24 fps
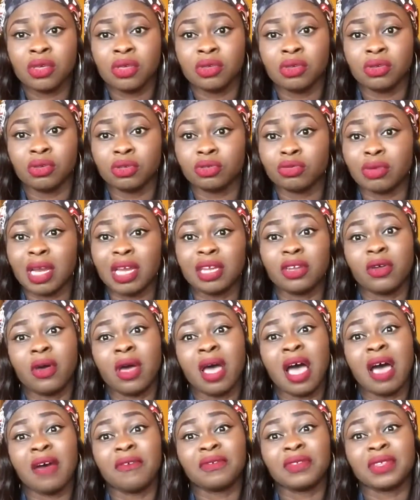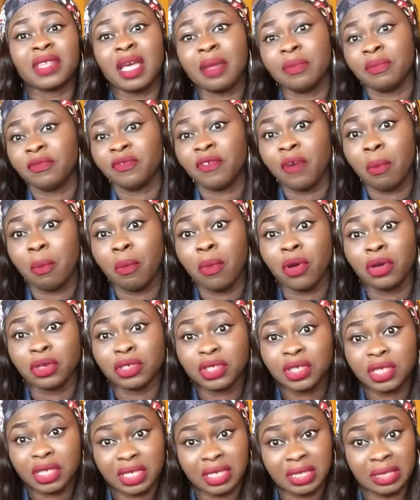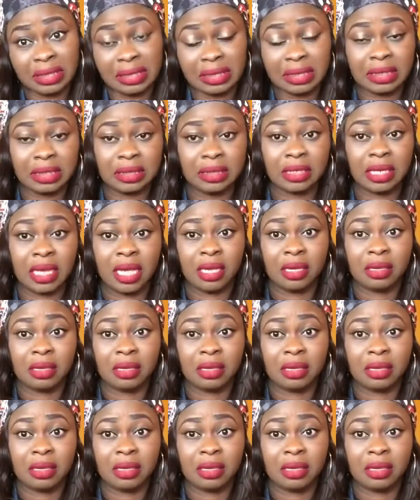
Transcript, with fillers: You usually don't have time for much things.